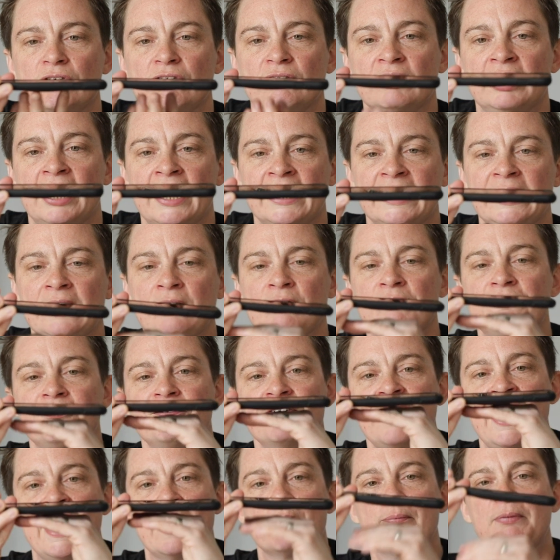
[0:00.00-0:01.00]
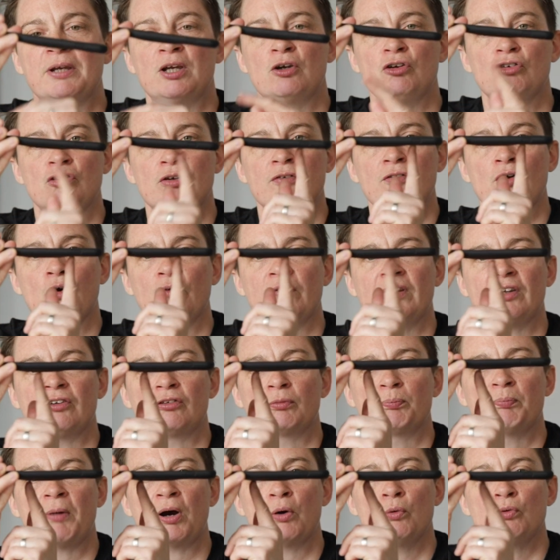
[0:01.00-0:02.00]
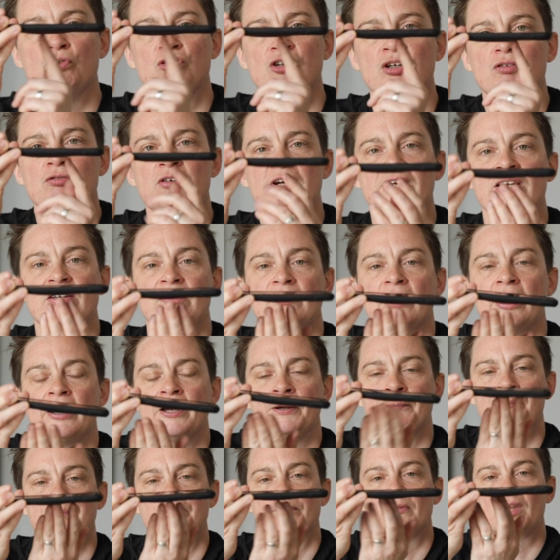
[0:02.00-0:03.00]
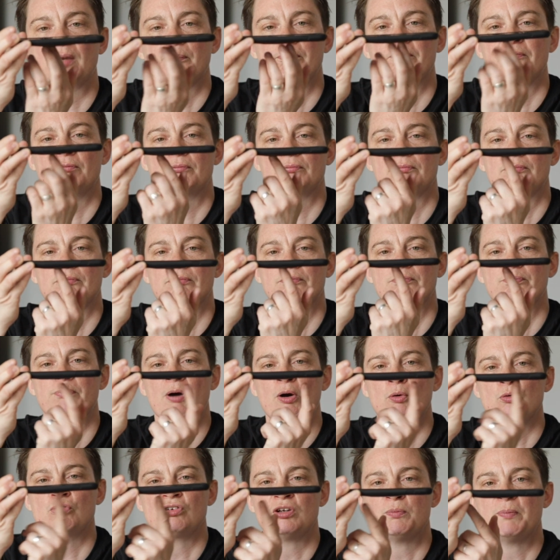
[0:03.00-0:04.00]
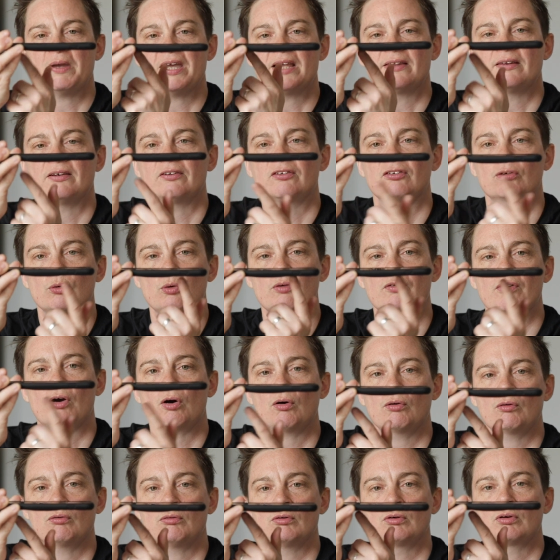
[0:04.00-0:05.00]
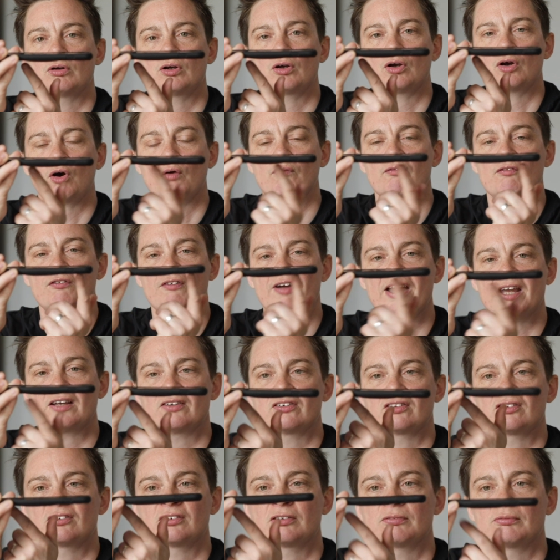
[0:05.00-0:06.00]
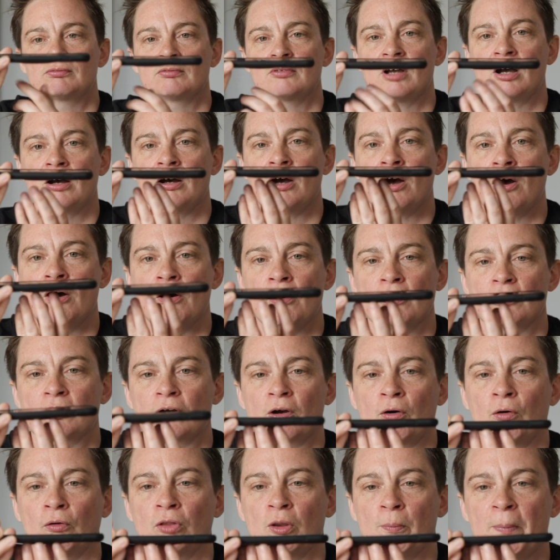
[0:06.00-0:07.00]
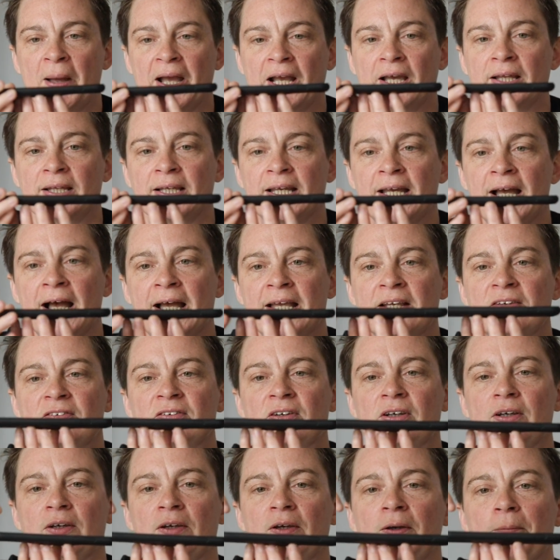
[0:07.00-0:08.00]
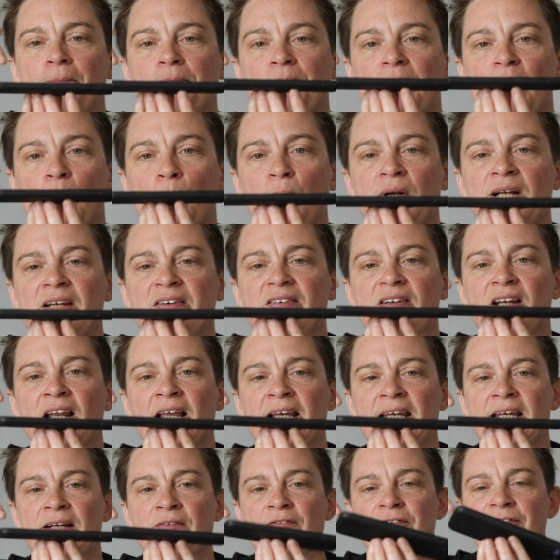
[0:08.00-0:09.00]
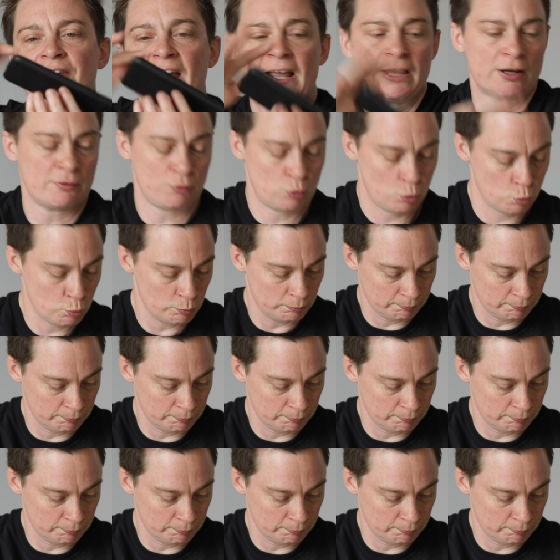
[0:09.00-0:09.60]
laying flat, because you've got this bulgy bit that's sort of convex arc on the back of the case. When it's laying flat,